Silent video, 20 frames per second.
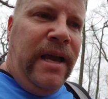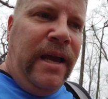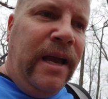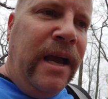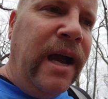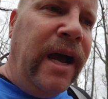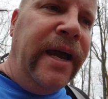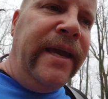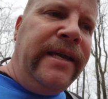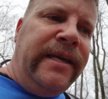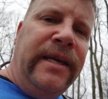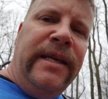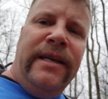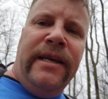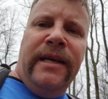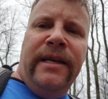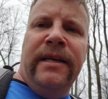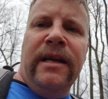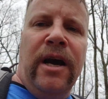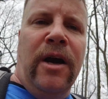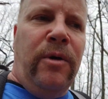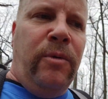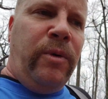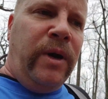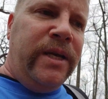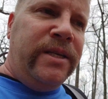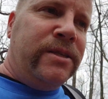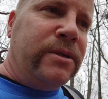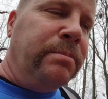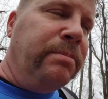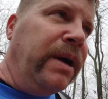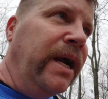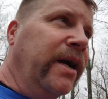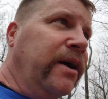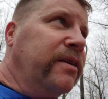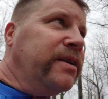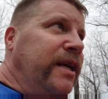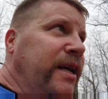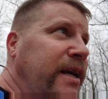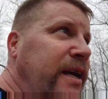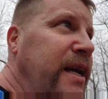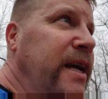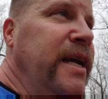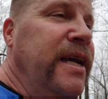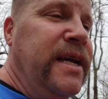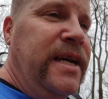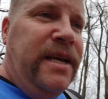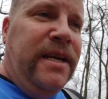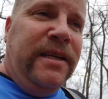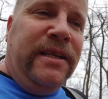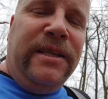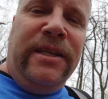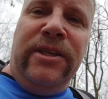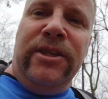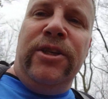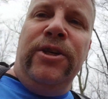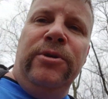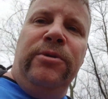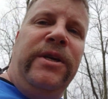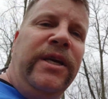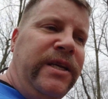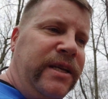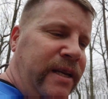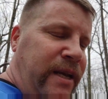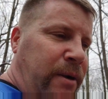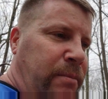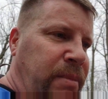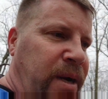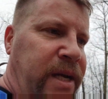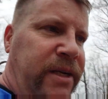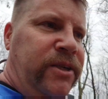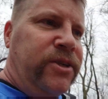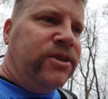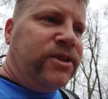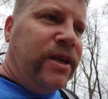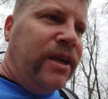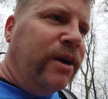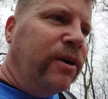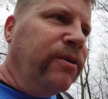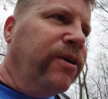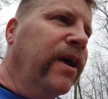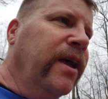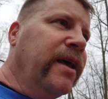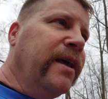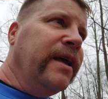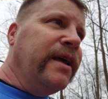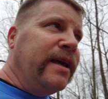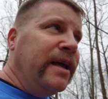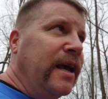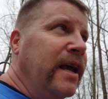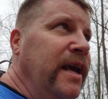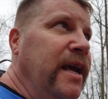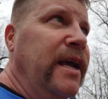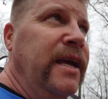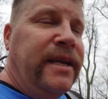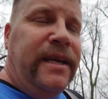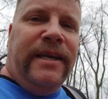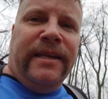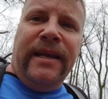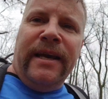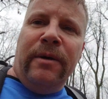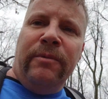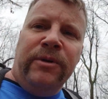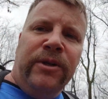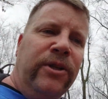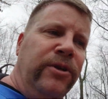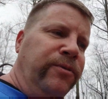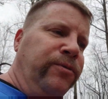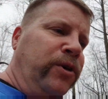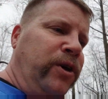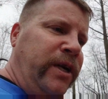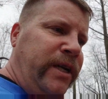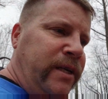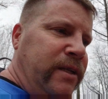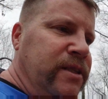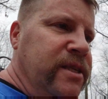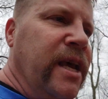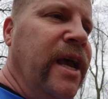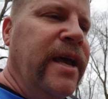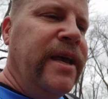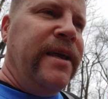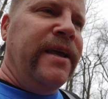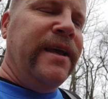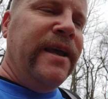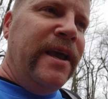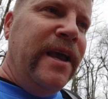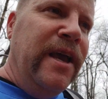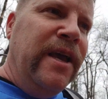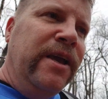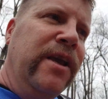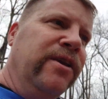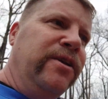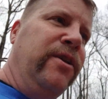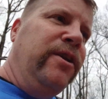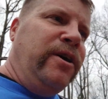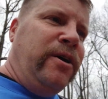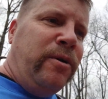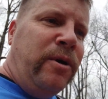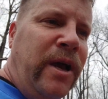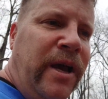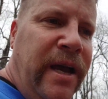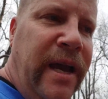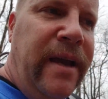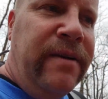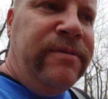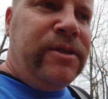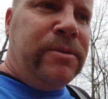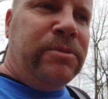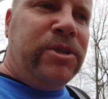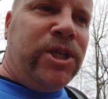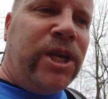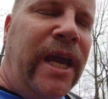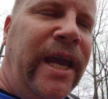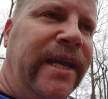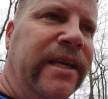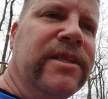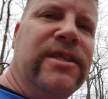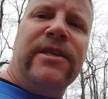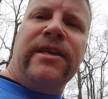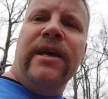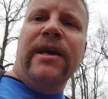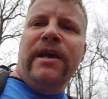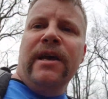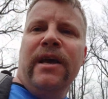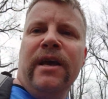hiking ain't always about just you getting out by yourself. Get out with your friends, you know, have some chats.